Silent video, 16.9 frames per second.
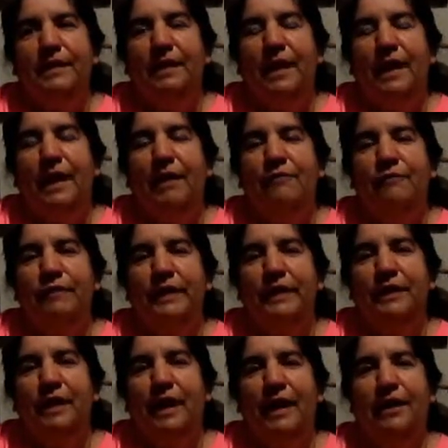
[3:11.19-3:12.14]
I feel
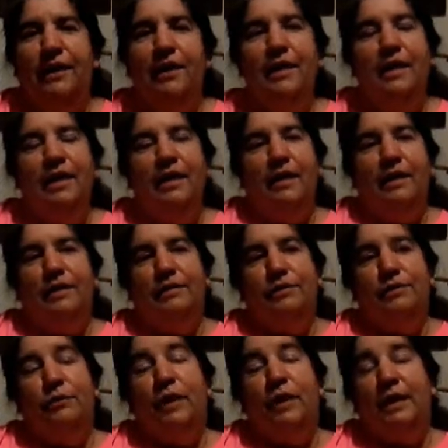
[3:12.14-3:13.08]
like
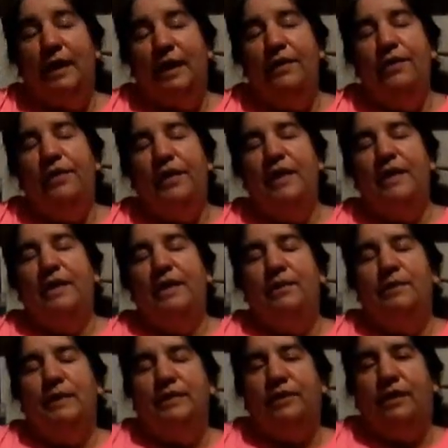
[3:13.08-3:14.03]
another thing that
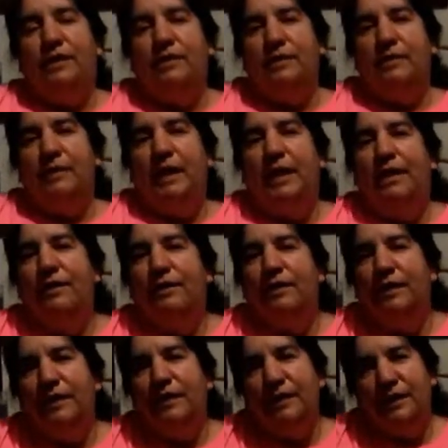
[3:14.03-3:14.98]
we talked about
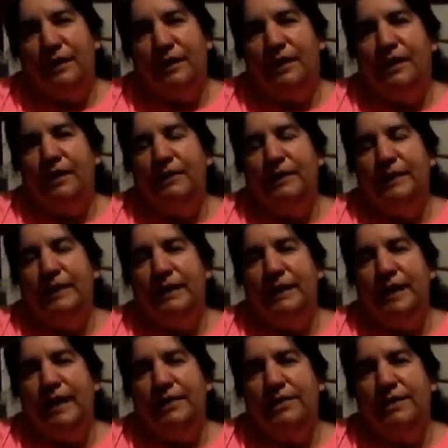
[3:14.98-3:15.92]
uh, in the
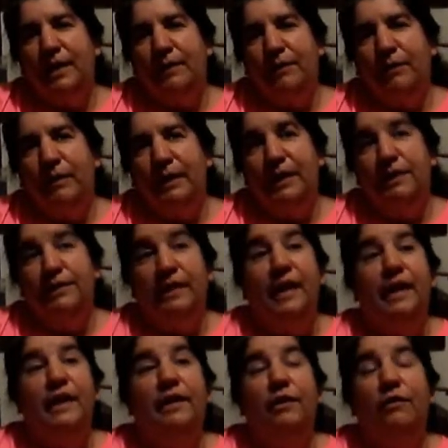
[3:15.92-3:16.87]
last couple months
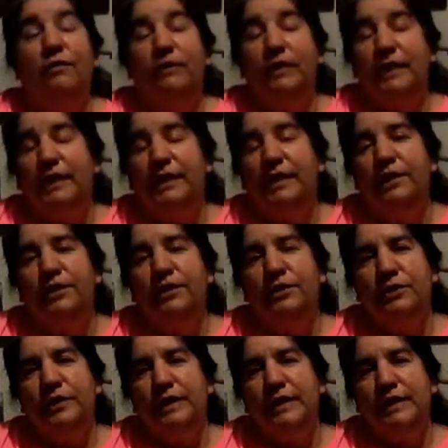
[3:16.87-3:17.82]
and over the
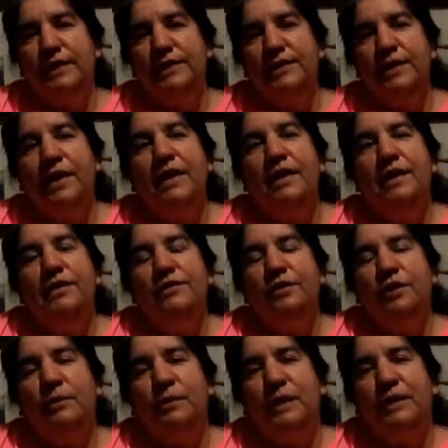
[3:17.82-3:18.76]
years is
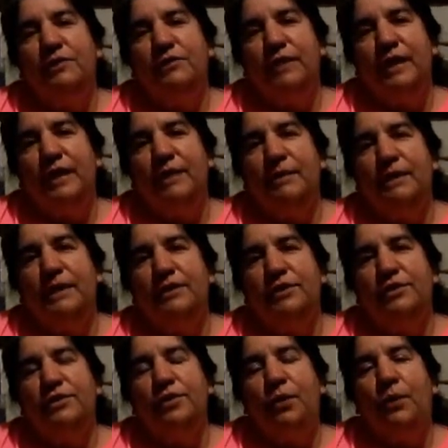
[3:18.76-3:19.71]
so much family
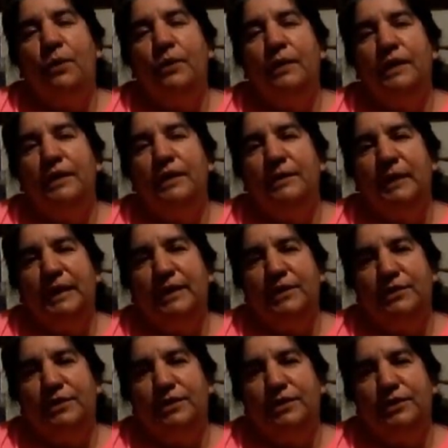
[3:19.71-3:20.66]
just hoarding the
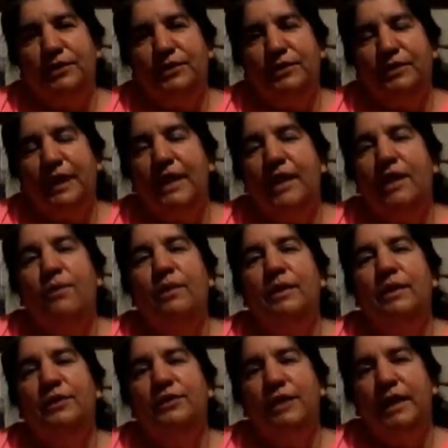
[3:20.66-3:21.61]
pictures they don't want
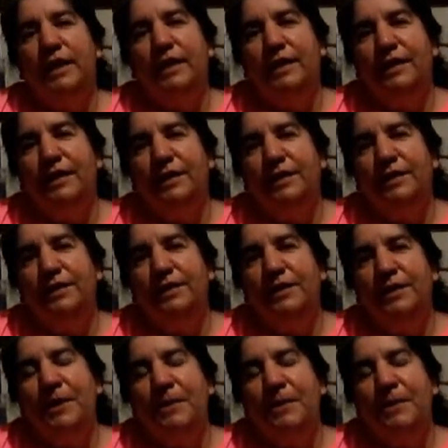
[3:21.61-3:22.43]
to share